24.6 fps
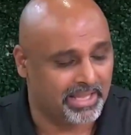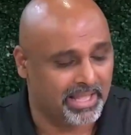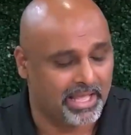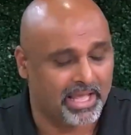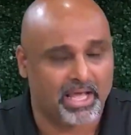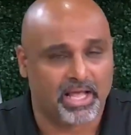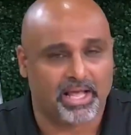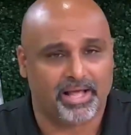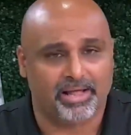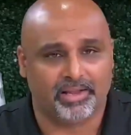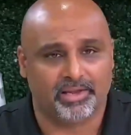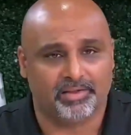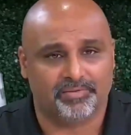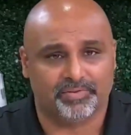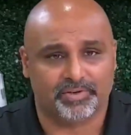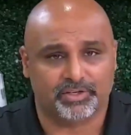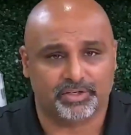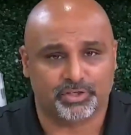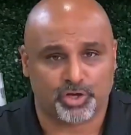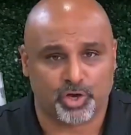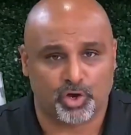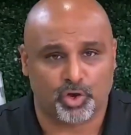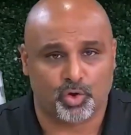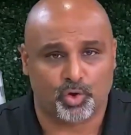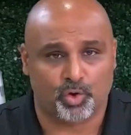
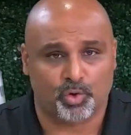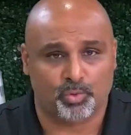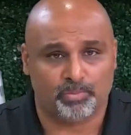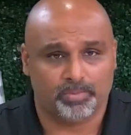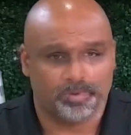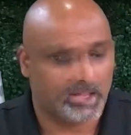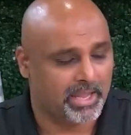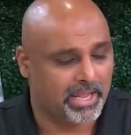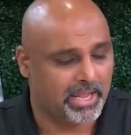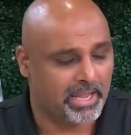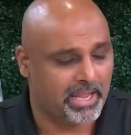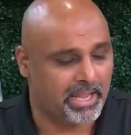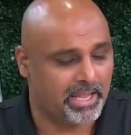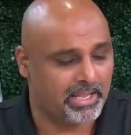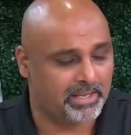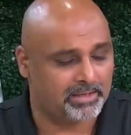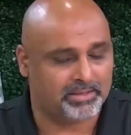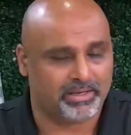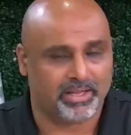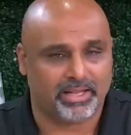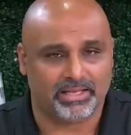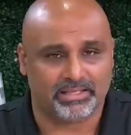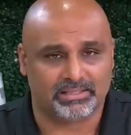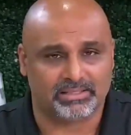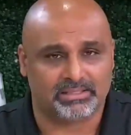elevatome, and
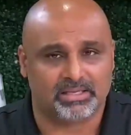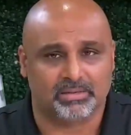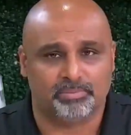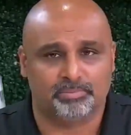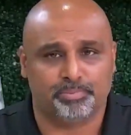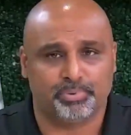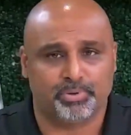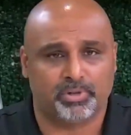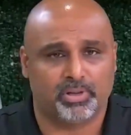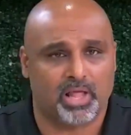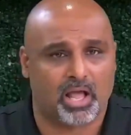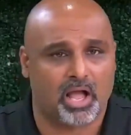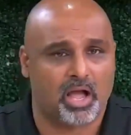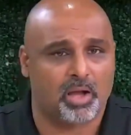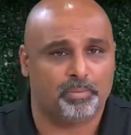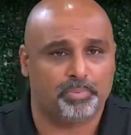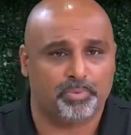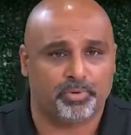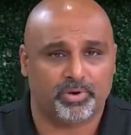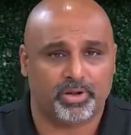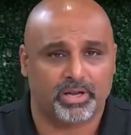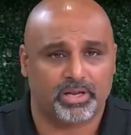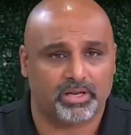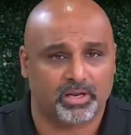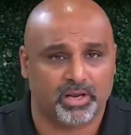a simple upper
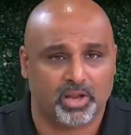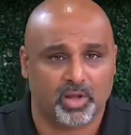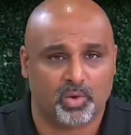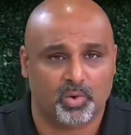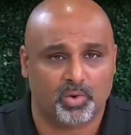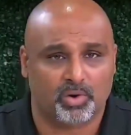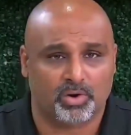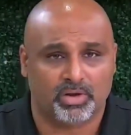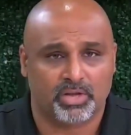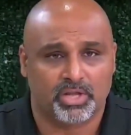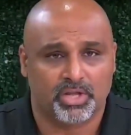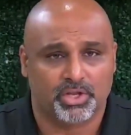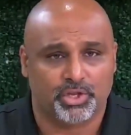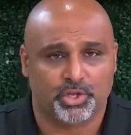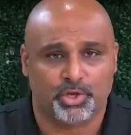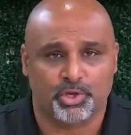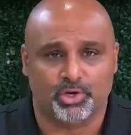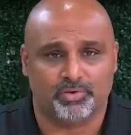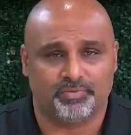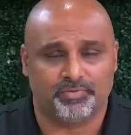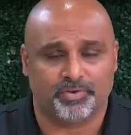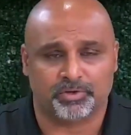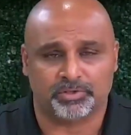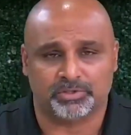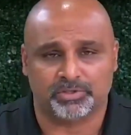and lower
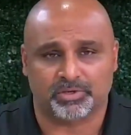universal